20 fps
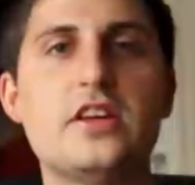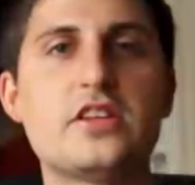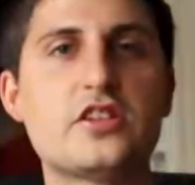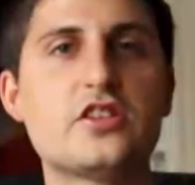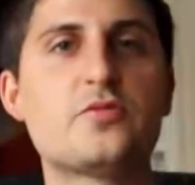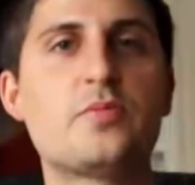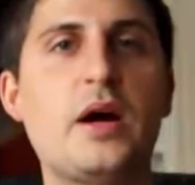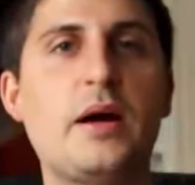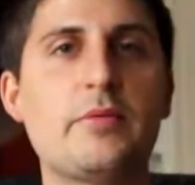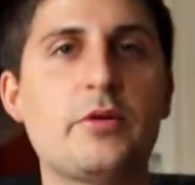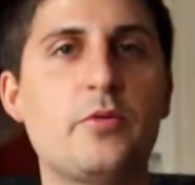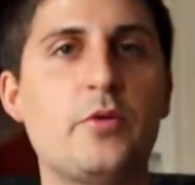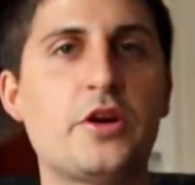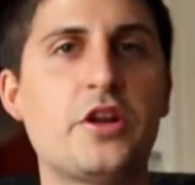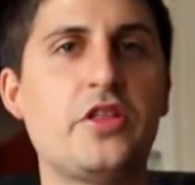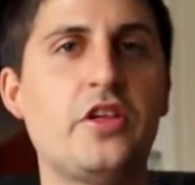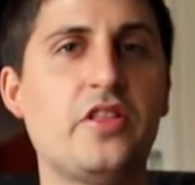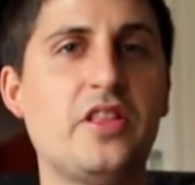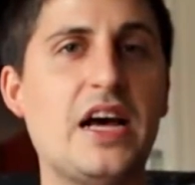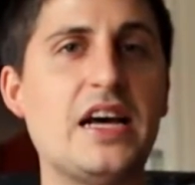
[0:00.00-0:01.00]
This is probably one
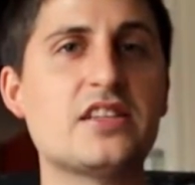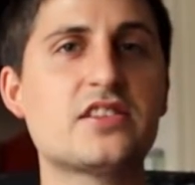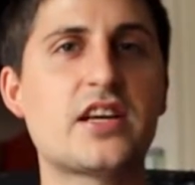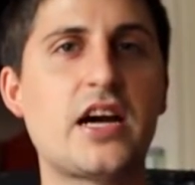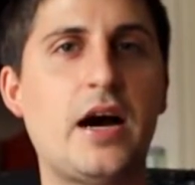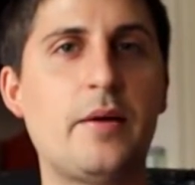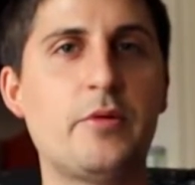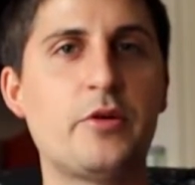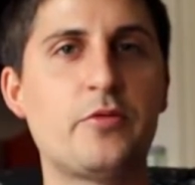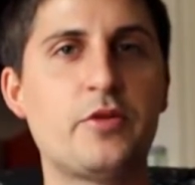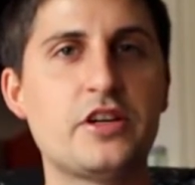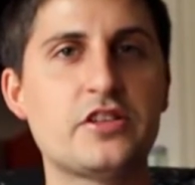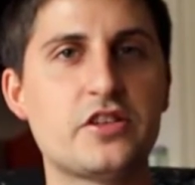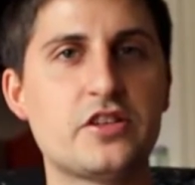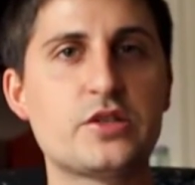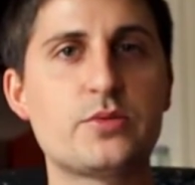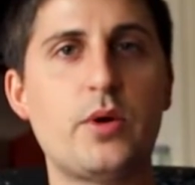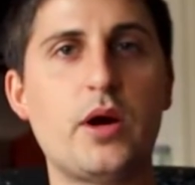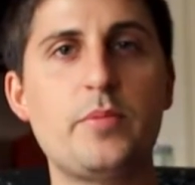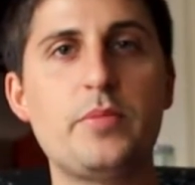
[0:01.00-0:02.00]
of the less common
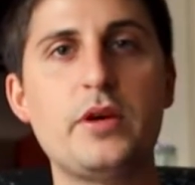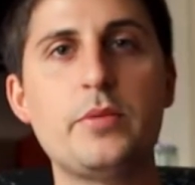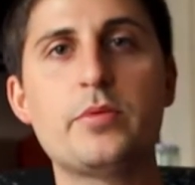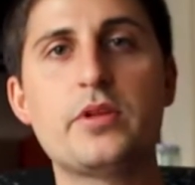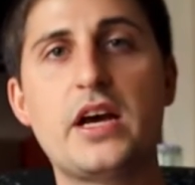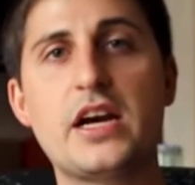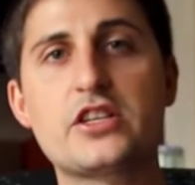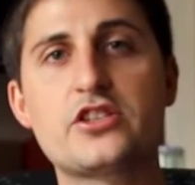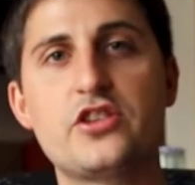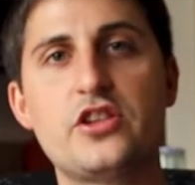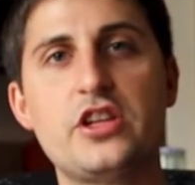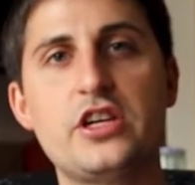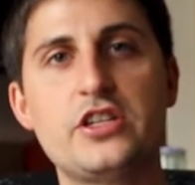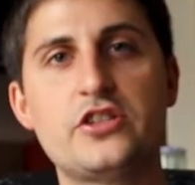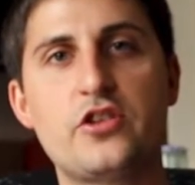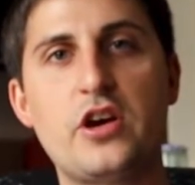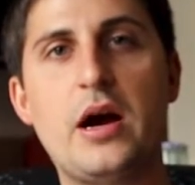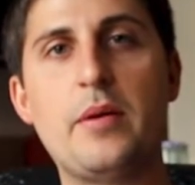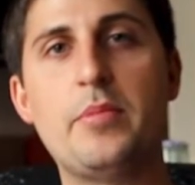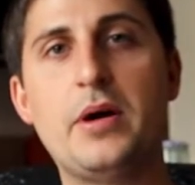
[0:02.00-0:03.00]
reasons why people actually
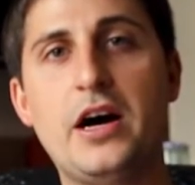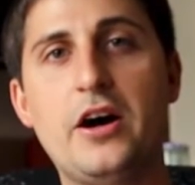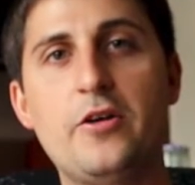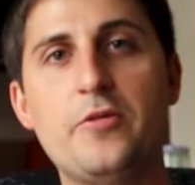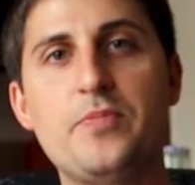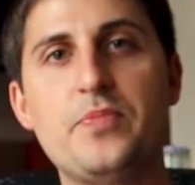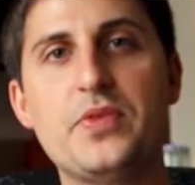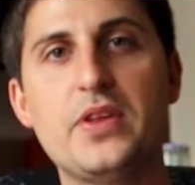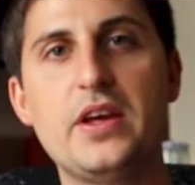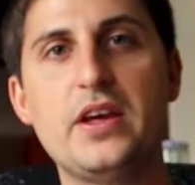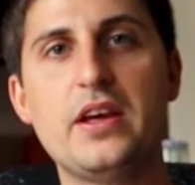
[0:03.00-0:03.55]
drop out,